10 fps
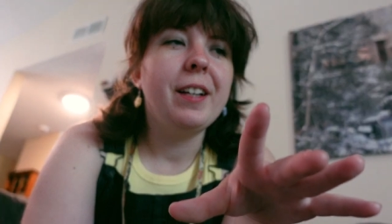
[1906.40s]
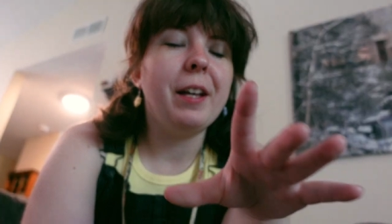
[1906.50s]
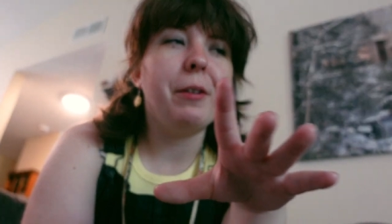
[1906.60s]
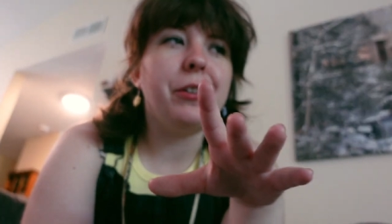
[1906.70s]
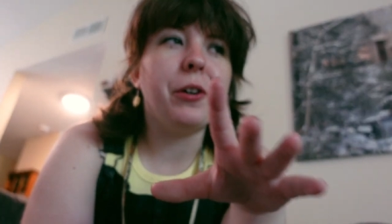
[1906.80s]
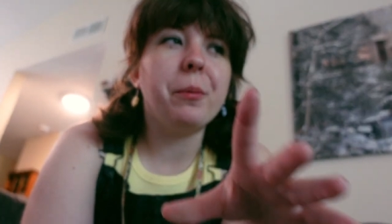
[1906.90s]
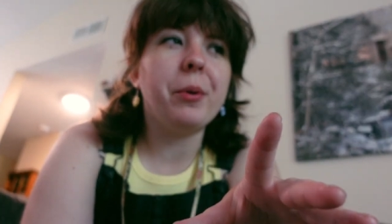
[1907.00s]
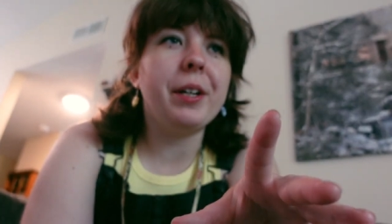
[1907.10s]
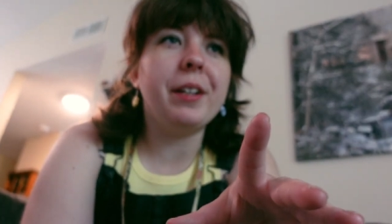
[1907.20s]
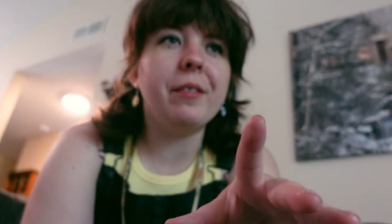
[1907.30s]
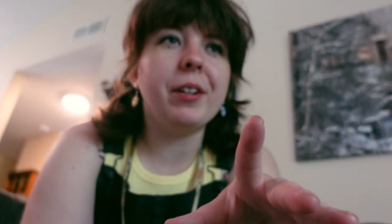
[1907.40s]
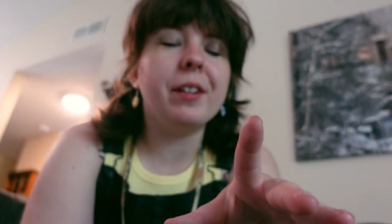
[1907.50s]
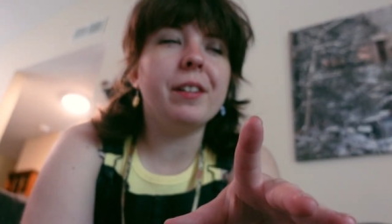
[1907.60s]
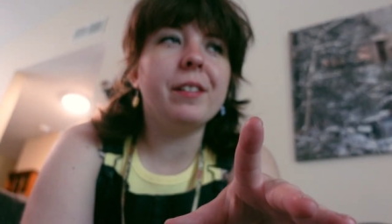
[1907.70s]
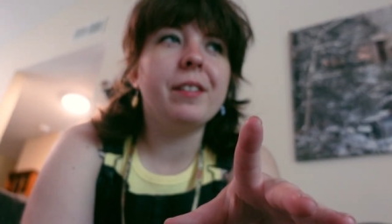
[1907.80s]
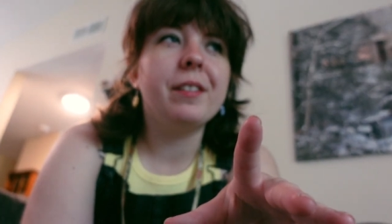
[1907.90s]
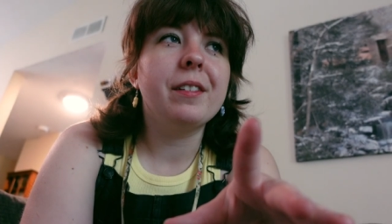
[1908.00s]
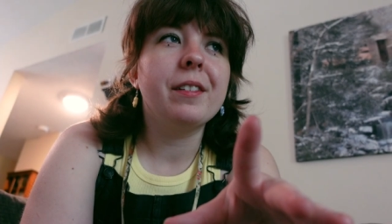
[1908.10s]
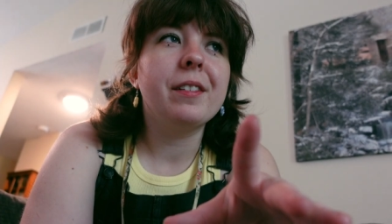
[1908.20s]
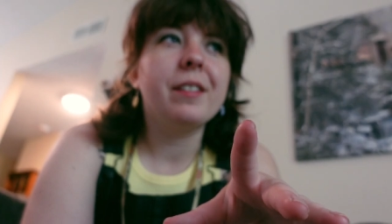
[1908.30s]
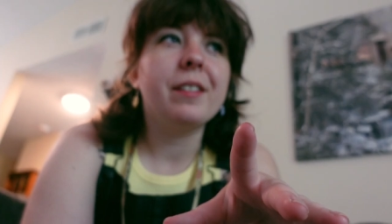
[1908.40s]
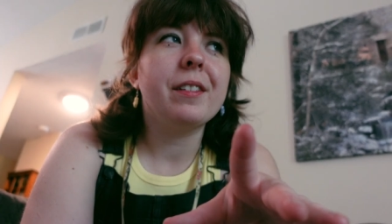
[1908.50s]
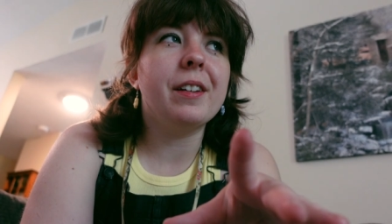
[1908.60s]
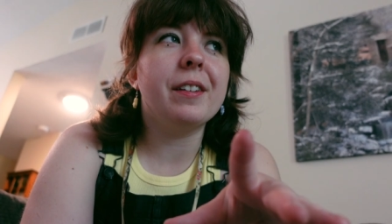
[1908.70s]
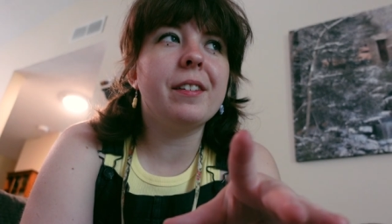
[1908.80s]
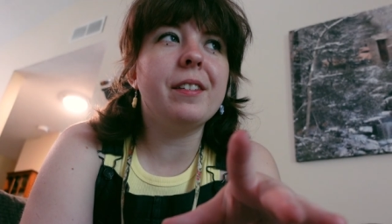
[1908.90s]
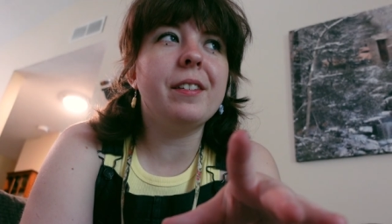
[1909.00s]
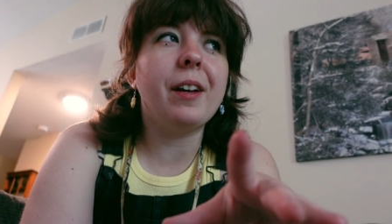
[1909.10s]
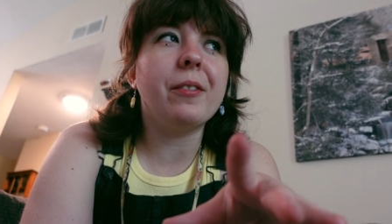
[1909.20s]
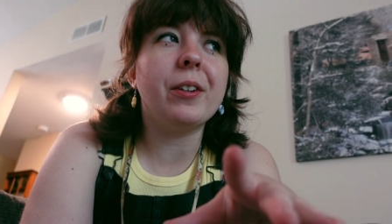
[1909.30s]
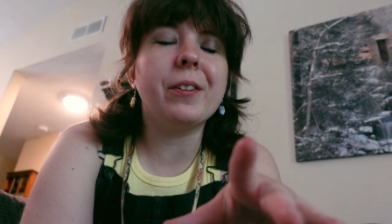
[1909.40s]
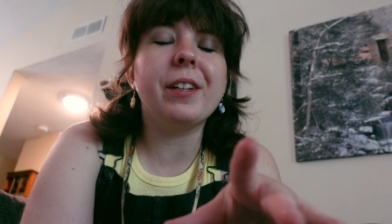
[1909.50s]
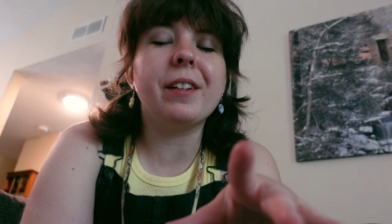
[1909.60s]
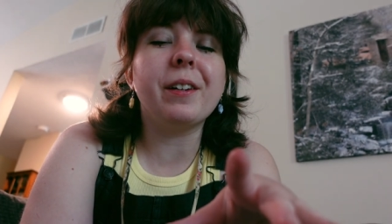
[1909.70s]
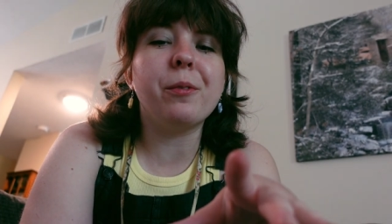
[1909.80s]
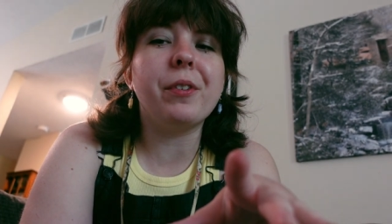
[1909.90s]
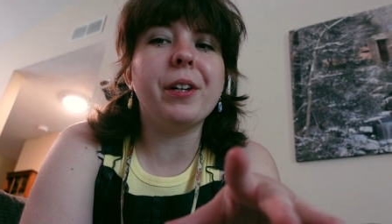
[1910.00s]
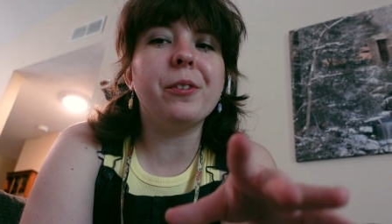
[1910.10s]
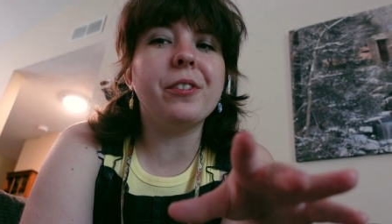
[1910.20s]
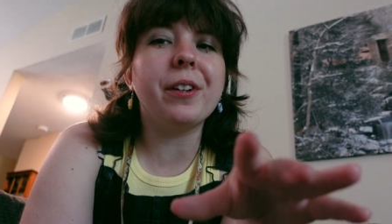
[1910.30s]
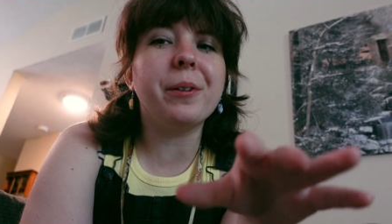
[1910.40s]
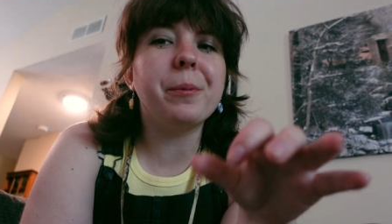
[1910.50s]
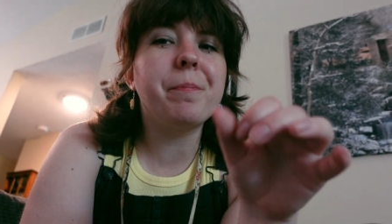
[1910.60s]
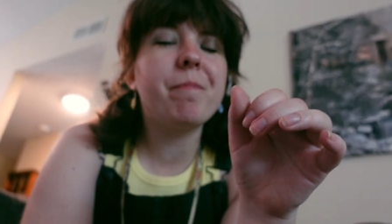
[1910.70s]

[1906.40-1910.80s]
If I don't break even, it's definitely a failed show.